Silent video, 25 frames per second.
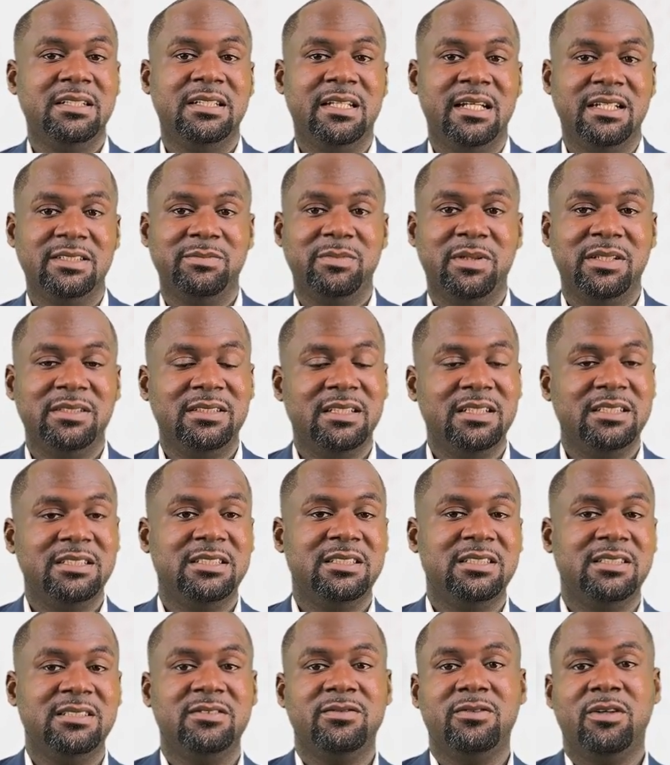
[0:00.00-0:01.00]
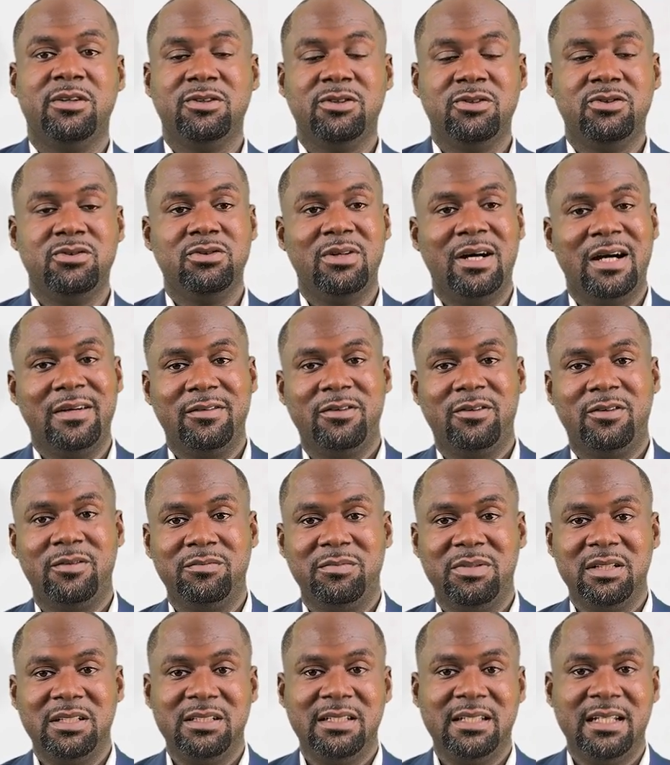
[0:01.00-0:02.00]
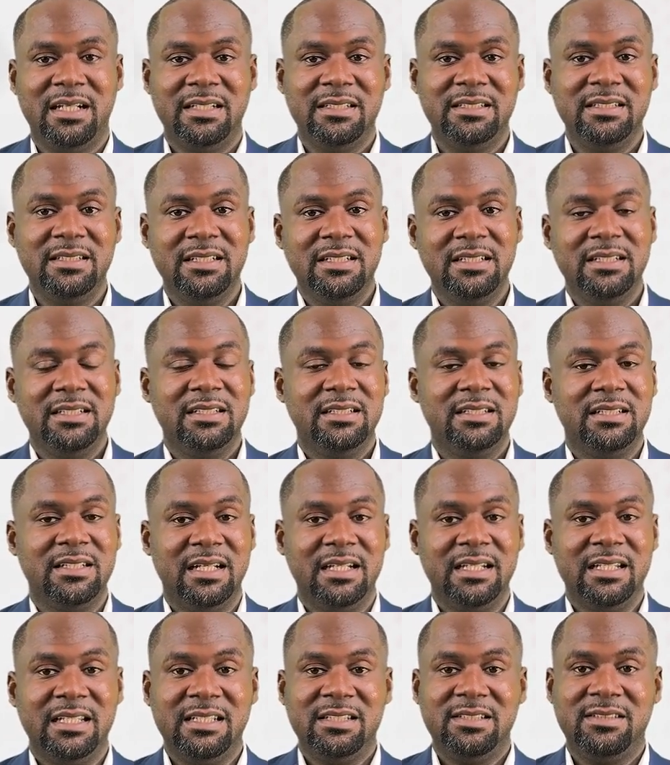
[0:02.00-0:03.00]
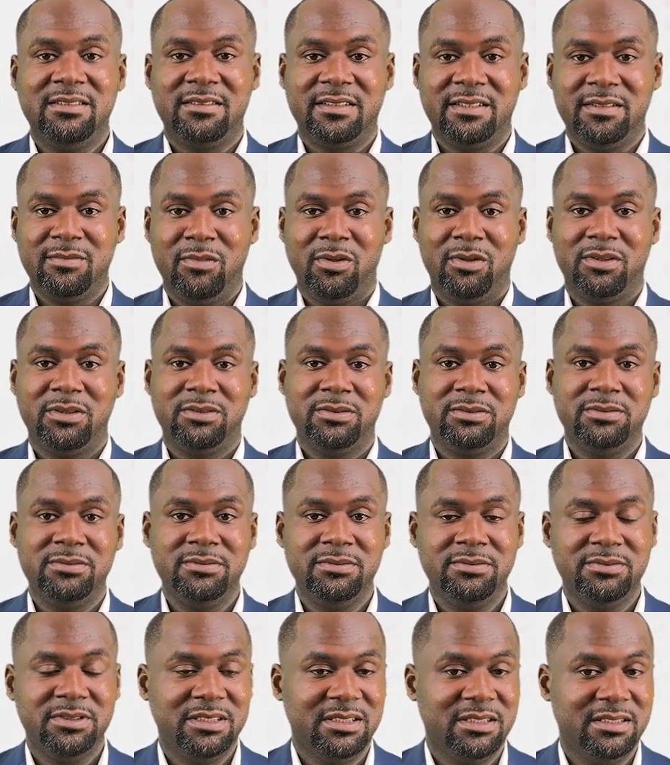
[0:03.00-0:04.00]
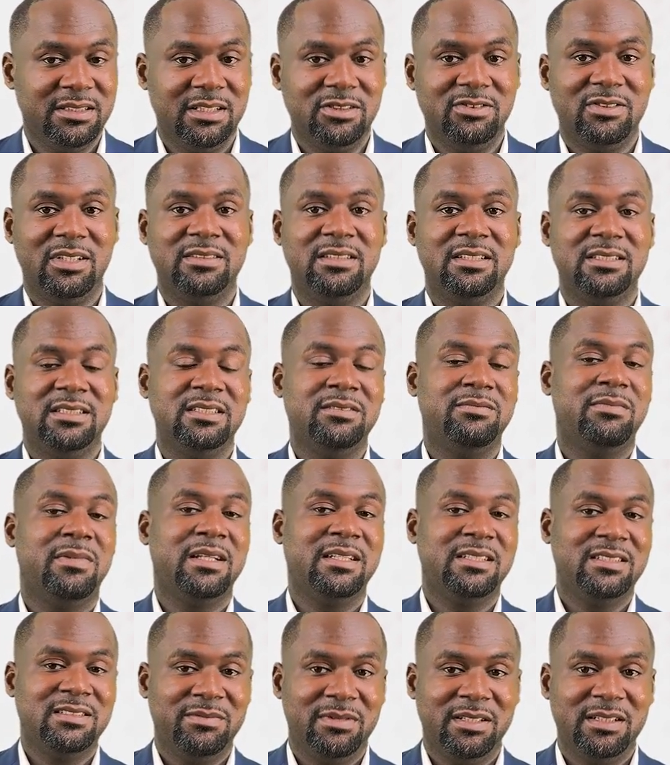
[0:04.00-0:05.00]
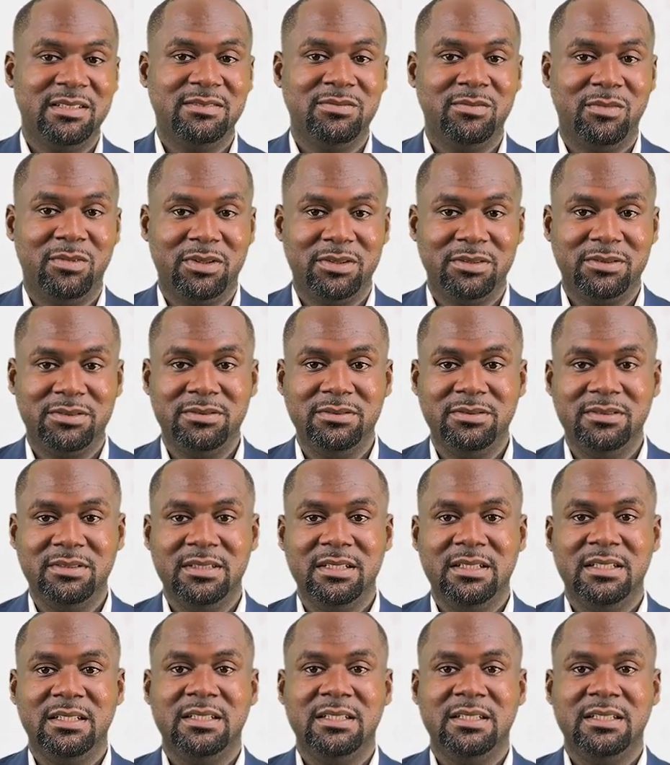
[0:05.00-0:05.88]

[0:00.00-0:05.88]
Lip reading: the expectation is for you to have completed the E3 model, which is the strategic management model,